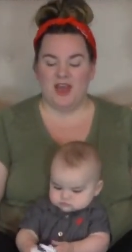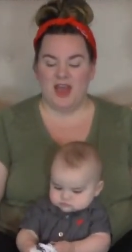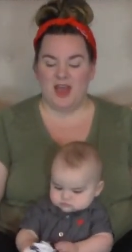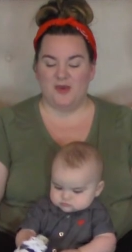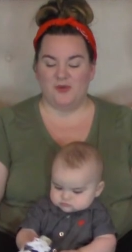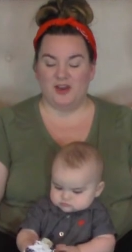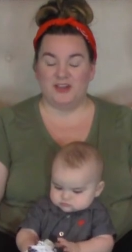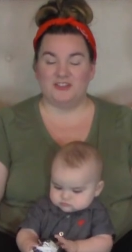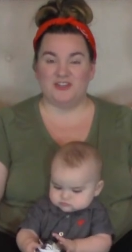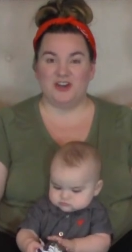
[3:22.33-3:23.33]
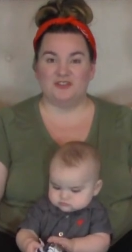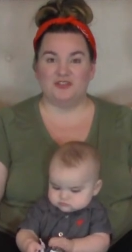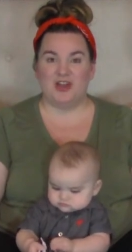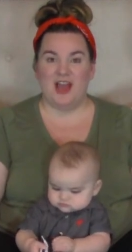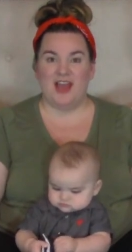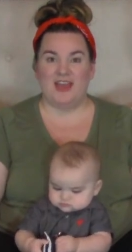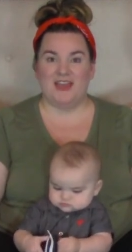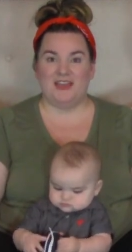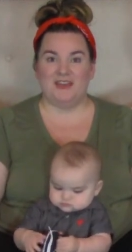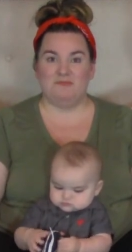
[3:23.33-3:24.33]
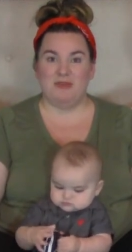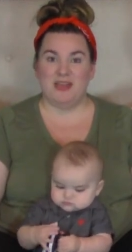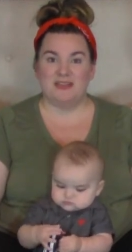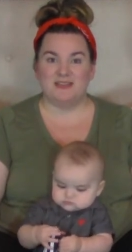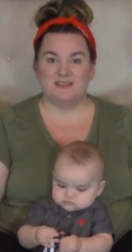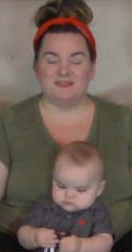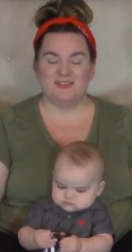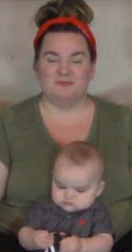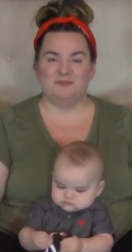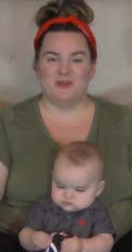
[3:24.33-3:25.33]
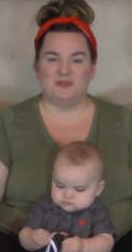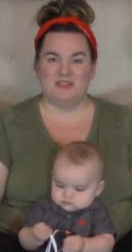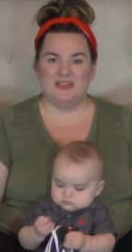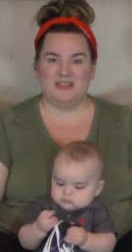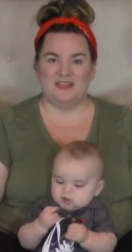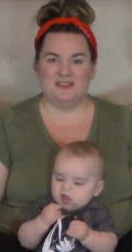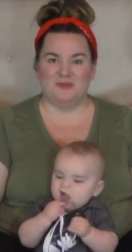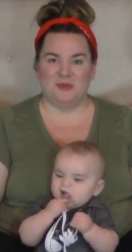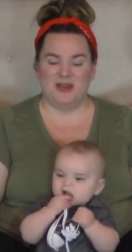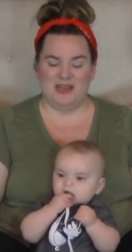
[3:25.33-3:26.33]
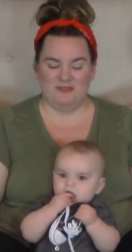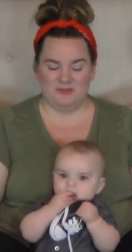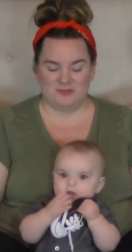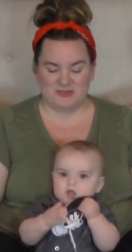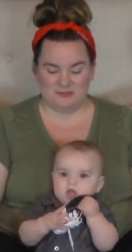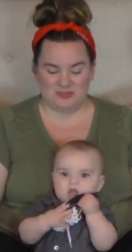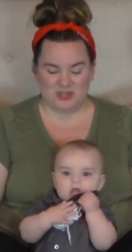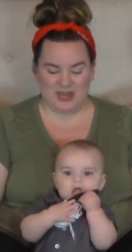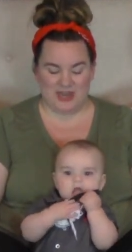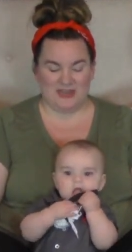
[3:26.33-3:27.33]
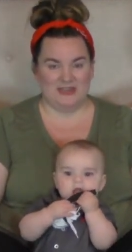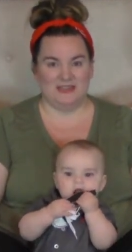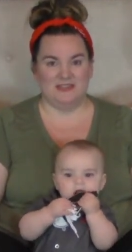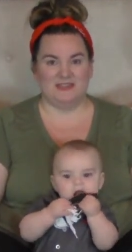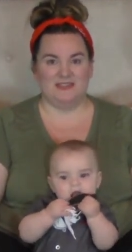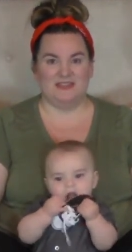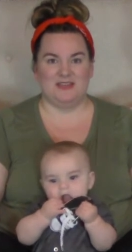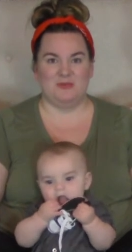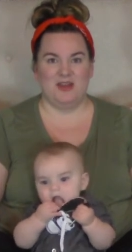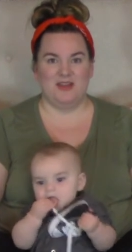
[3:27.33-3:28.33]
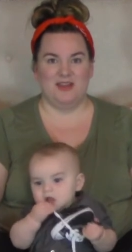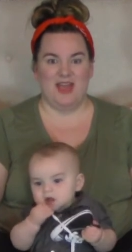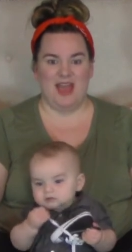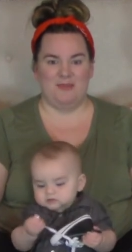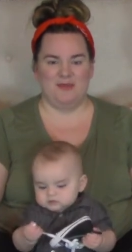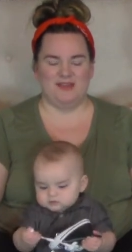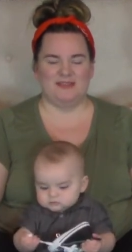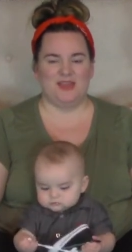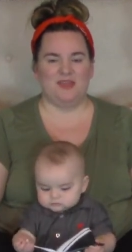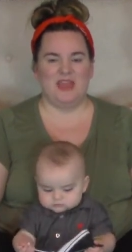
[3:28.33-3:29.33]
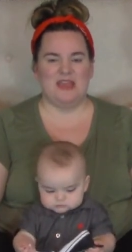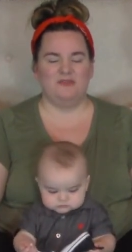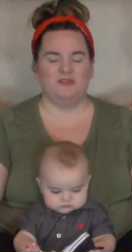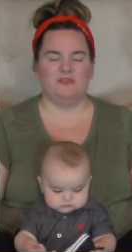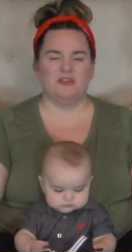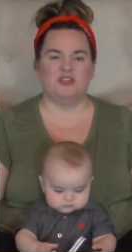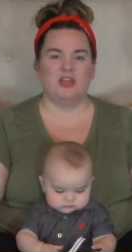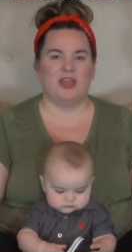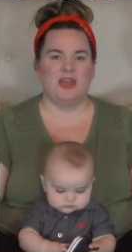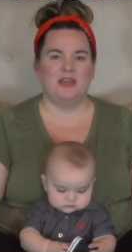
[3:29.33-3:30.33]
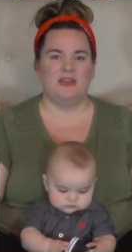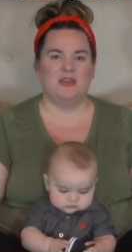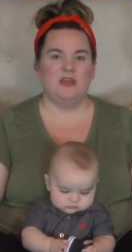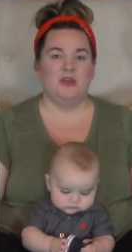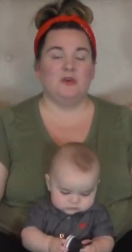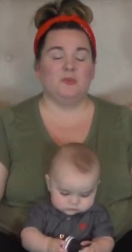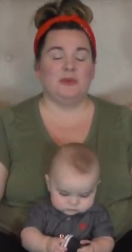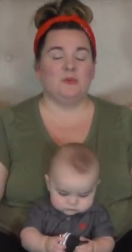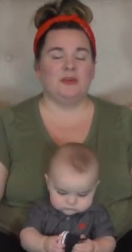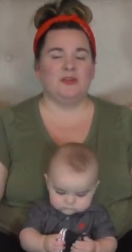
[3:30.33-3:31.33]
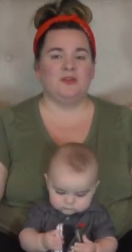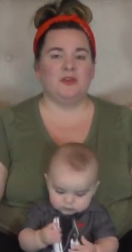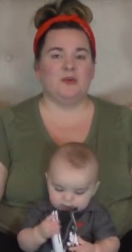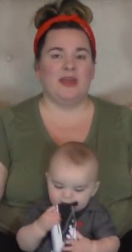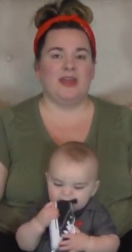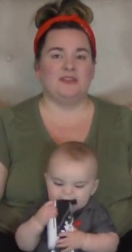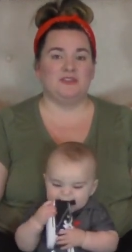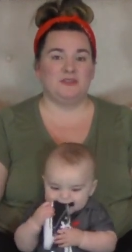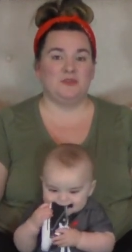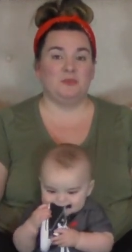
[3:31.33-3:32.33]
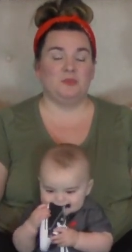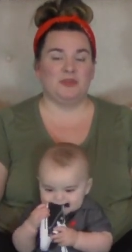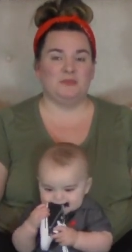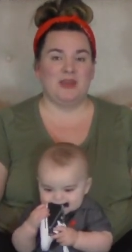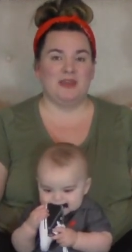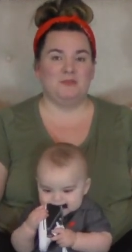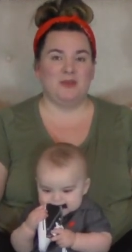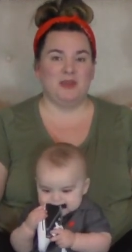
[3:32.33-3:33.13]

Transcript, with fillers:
Speaker 1: Uh, we're going to start trying meat, some protein, so we're going to give him some chicken and see what happens. I think for the chicken, we will go ahead and do the pre-made